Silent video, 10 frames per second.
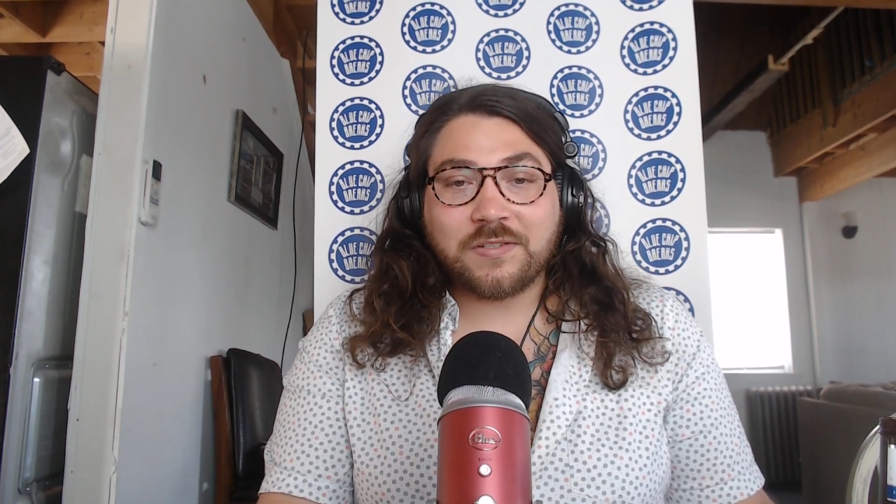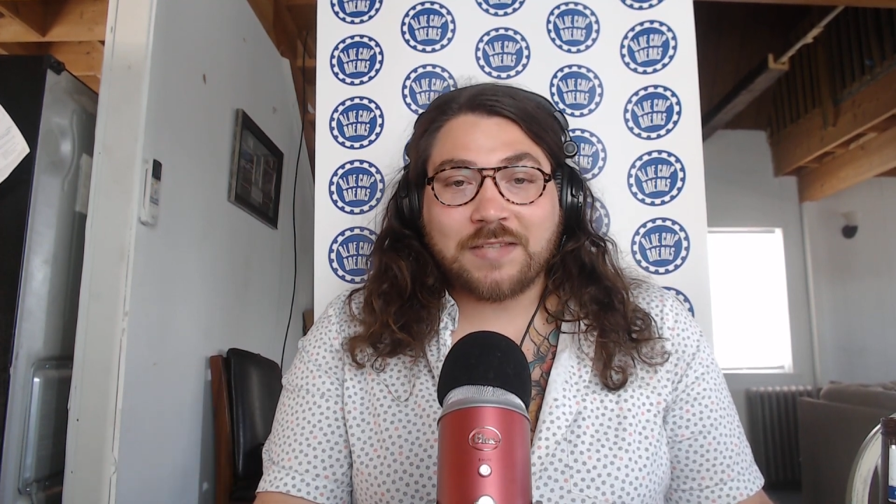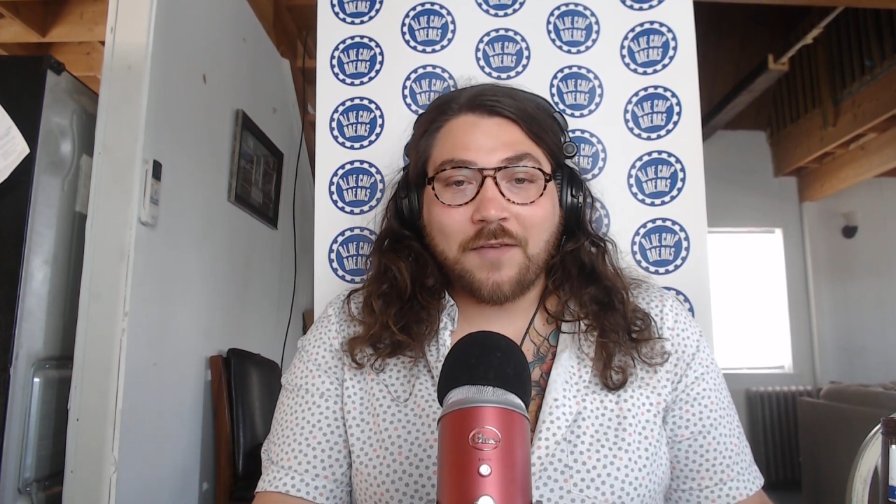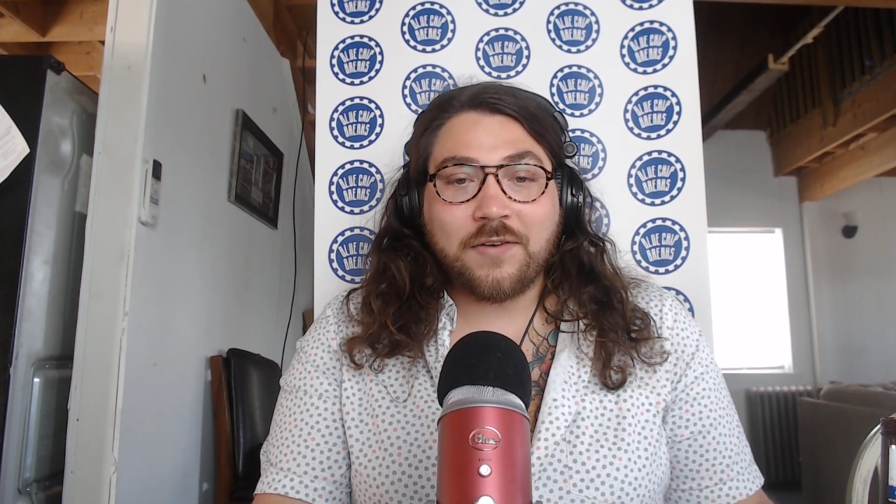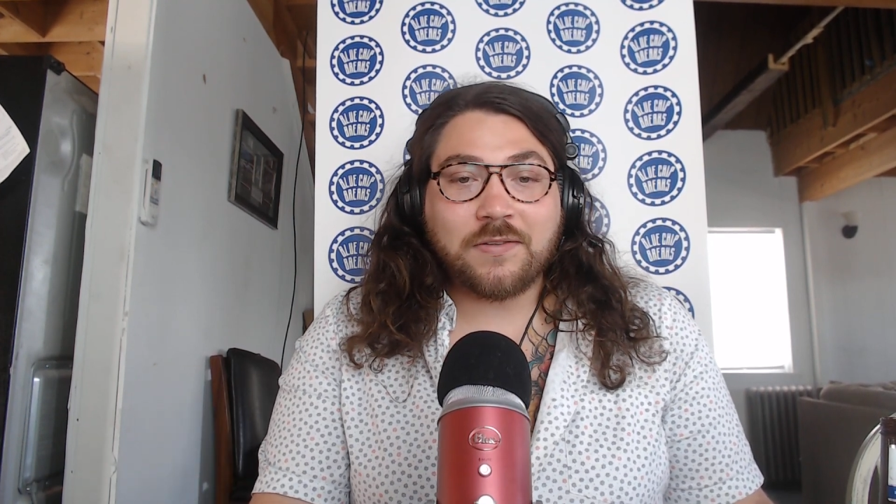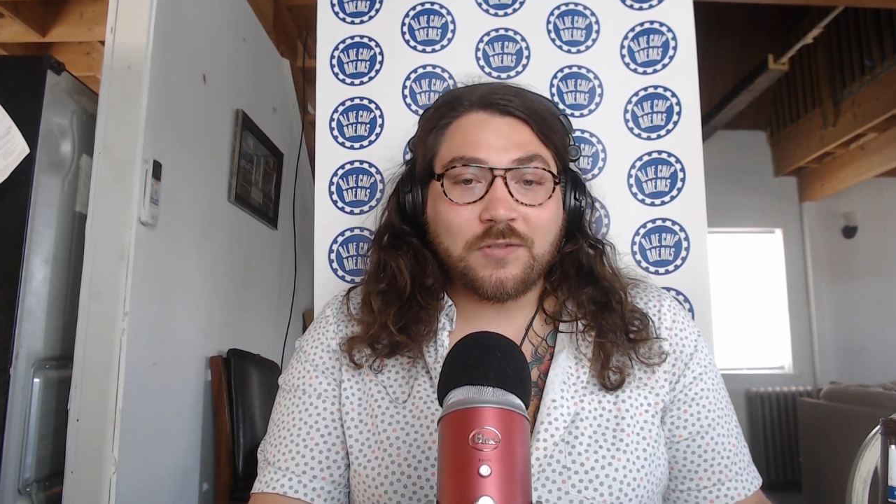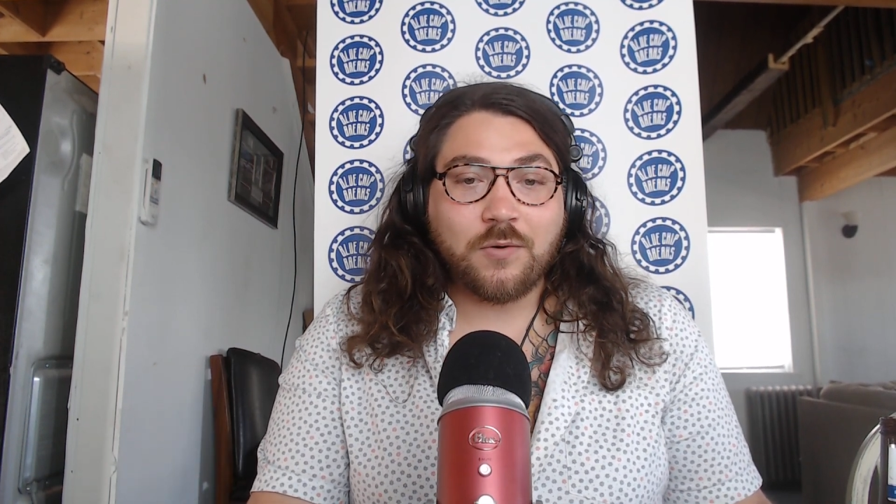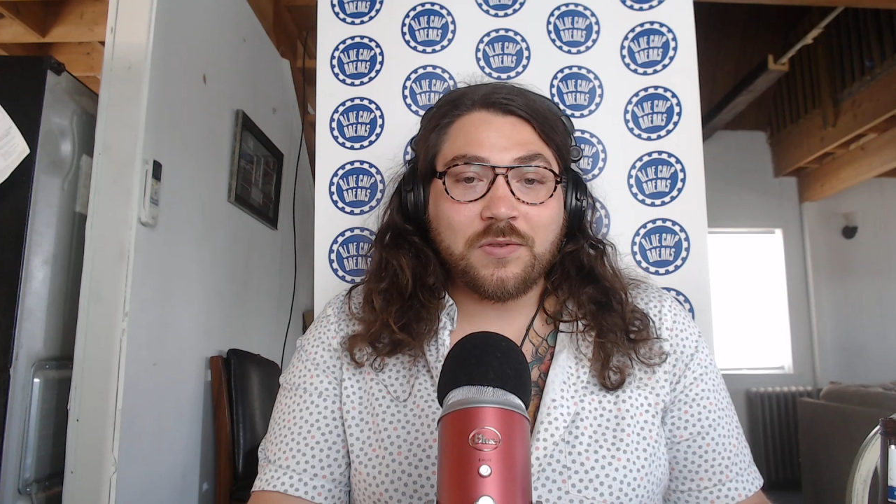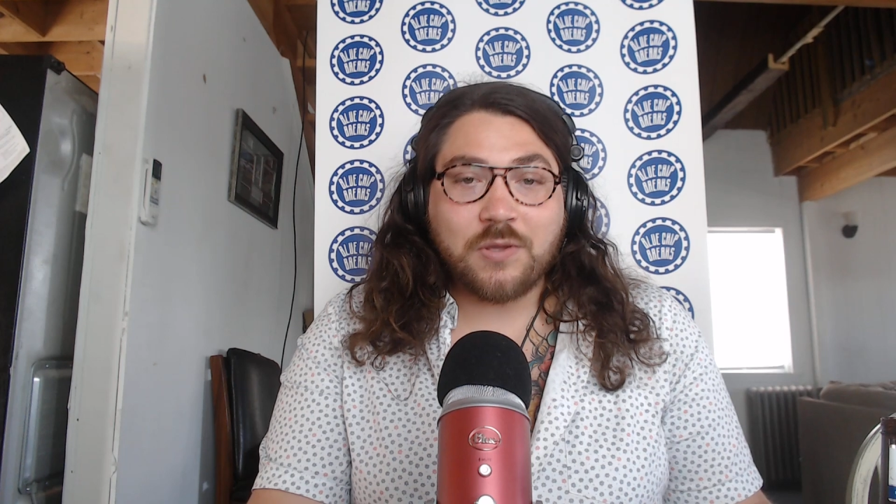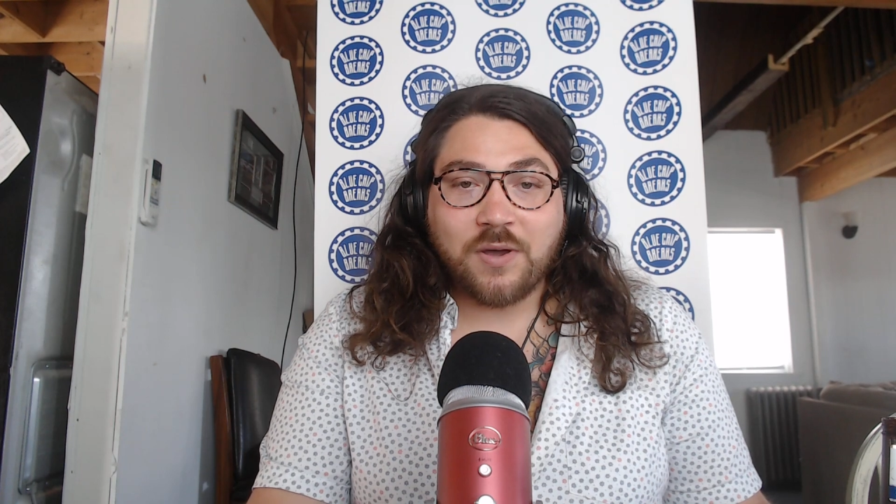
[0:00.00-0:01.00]
seven and
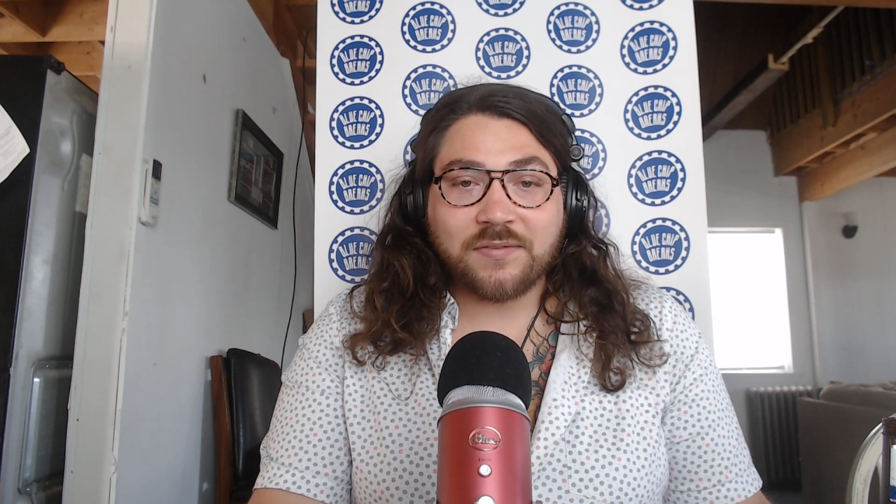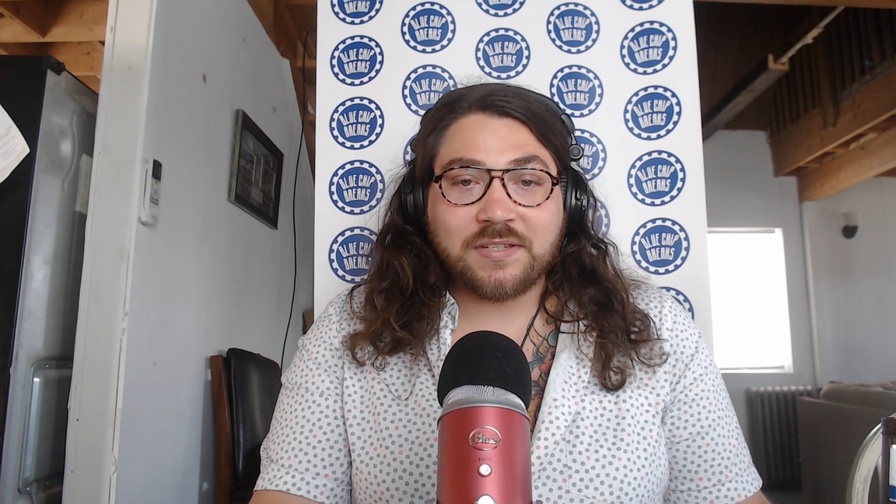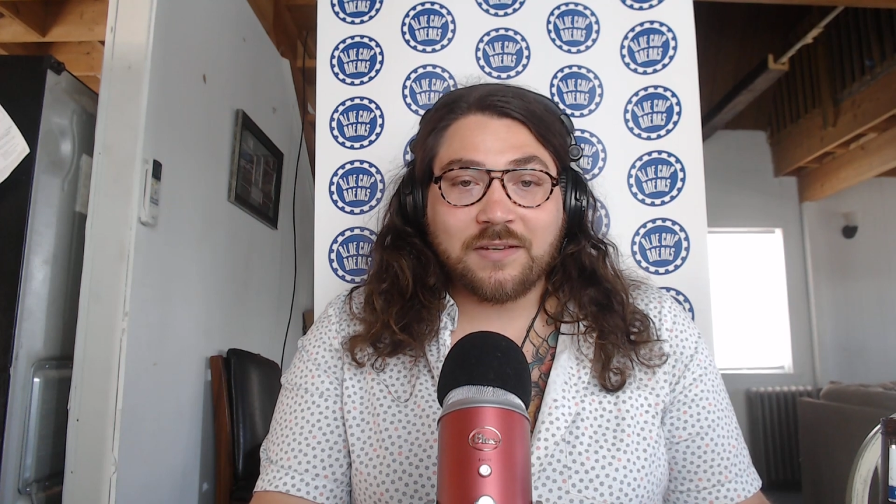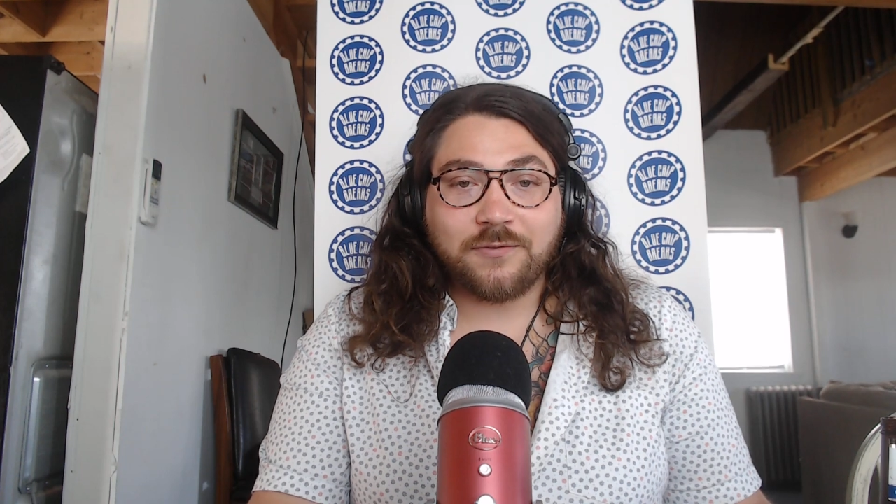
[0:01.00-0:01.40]
two in the U F C,